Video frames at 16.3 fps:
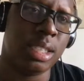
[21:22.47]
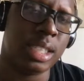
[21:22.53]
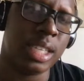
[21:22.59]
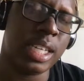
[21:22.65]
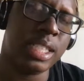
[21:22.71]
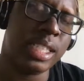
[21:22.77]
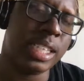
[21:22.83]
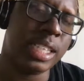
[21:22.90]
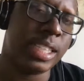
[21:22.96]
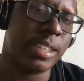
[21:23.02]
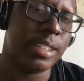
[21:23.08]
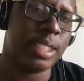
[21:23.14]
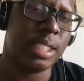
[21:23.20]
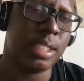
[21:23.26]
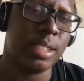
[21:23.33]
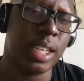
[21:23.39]
can take
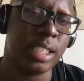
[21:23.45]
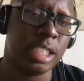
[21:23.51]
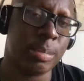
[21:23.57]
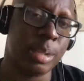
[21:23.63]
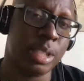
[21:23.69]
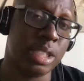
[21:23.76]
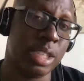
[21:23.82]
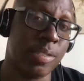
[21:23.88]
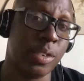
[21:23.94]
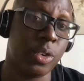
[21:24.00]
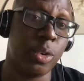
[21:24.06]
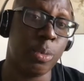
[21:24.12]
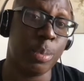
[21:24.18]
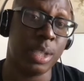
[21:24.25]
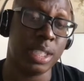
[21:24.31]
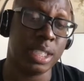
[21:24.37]
Darren Till down. It's gonna be
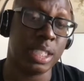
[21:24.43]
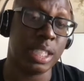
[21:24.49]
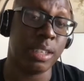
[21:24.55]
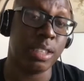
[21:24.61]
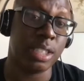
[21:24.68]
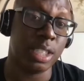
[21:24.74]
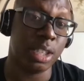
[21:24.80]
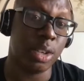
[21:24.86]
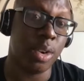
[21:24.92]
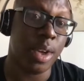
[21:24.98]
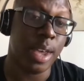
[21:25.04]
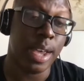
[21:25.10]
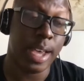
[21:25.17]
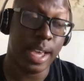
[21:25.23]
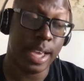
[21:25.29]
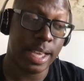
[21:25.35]
difficult because Darren Till
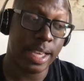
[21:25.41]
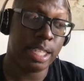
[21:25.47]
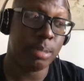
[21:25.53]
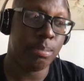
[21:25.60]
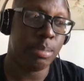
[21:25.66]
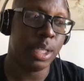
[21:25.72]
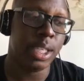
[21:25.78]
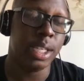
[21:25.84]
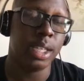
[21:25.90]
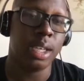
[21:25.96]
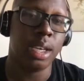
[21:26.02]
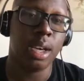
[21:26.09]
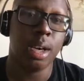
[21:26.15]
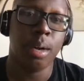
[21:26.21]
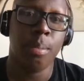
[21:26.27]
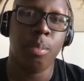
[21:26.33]
is big,
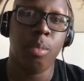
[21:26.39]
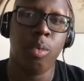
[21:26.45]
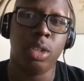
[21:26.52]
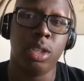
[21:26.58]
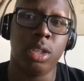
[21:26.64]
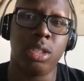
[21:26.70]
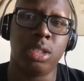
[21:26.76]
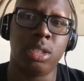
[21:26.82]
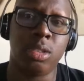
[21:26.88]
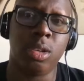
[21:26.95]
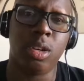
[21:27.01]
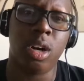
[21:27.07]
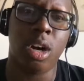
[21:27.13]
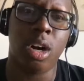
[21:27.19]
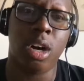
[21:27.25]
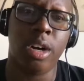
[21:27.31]
but with those
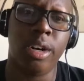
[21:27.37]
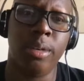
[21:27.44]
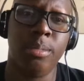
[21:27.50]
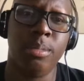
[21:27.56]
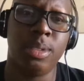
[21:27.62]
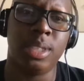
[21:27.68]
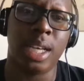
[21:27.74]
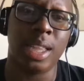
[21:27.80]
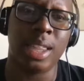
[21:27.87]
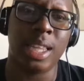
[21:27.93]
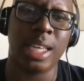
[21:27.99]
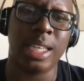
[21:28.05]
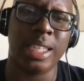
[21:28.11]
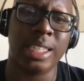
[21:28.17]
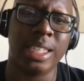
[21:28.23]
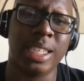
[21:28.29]
long arms, I
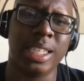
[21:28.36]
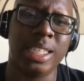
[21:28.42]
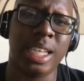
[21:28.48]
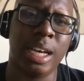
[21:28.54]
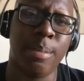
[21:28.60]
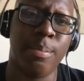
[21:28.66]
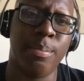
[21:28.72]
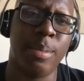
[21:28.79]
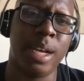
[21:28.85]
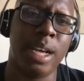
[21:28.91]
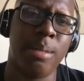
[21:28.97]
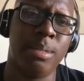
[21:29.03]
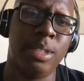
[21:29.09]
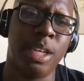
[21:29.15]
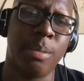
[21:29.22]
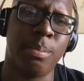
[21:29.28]
think it does help
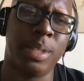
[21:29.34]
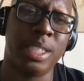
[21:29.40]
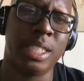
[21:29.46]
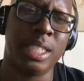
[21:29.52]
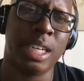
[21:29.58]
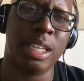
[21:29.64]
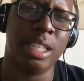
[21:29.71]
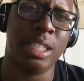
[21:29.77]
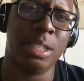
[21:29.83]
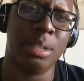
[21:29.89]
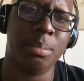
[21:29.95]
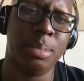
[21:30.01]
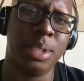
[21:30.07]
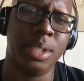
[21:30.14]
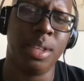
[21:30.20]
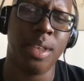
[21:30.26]
Derek Brunson out a little
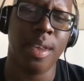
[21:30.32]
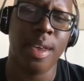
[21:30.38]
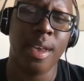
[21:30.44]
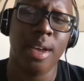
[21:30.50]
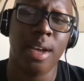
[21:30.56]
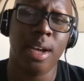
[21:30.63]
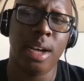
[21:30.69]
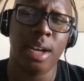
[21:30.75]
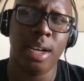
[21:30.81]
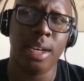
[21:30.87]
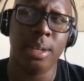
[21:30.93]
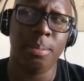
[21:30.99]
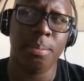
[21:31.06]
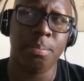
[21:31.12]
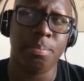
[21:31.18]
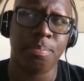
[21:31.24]
bit.
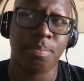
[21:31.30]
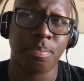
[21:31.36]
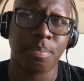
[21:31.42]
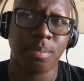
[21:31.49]
Um,